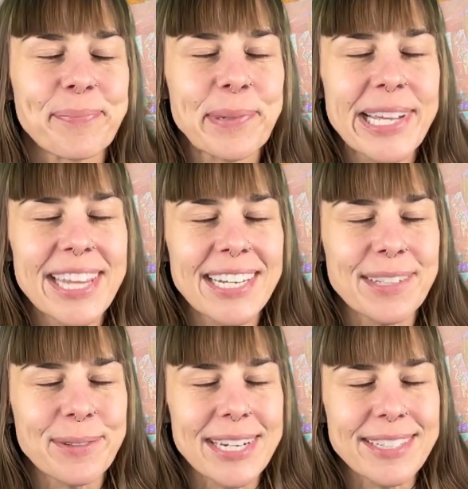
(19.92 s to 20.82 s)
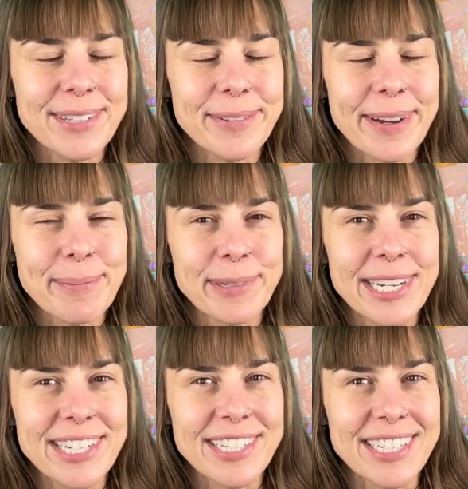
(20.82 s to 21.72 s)
Breathe in and raise your
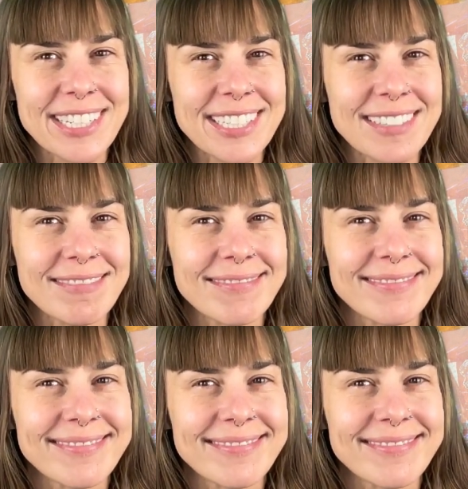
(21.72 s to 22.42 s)
vibration.